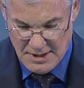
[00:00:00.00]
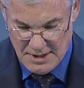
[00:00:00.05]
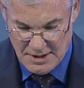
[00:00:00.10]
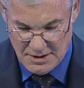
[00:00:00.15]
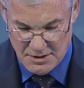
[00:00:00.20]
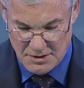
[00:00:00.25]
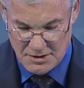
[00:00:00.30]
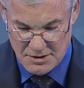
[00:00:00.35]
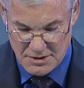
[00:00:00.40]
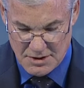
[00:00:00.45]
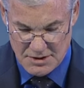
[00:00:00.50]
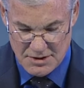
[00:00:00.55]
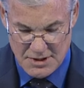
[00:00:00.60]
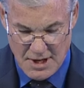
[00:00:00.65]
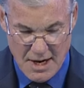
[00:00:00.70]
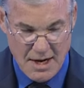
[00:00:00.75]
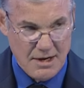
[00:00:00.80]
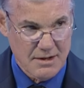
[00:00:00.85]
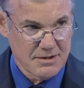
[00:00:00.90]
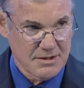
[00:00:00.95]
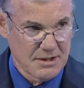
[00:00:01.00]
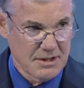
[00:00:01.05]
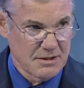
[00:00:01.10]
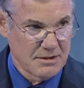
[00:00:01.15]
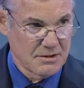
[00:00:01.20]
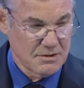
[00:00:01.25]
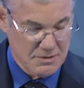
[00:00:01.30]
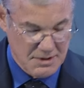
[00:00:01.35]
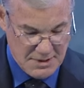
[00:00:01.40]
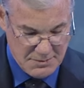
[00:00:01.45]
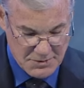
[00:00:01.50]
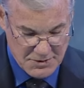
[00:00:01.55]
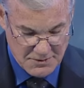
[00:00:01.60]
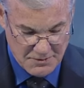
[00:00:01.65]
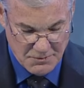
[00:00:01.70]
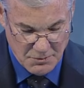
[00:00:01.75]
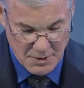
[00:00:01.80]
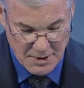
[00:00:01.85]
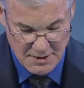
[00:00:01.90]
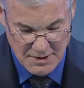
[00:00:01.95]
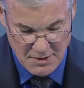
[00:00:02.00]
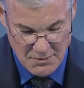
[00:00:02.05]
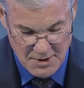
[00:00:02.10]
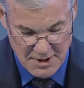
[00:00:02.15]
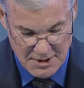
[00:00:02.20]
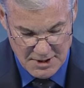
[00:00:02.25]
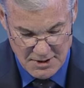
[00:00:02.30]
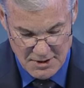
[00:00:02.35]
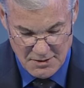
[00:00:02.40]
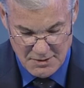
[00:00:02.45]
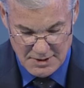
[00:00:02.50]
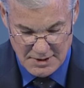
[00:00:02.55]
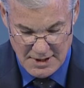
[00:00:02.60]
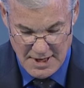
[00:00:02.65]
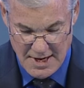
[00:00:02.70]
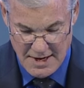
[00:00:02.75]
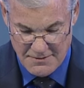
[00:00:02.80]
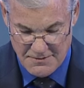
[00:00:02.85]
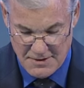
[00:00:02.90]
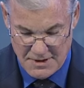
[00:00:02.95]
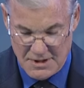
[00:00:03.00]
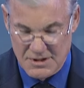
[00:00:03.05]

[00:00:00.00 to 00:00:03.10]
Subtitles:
inner desires and inner dreams of where they want to go in life.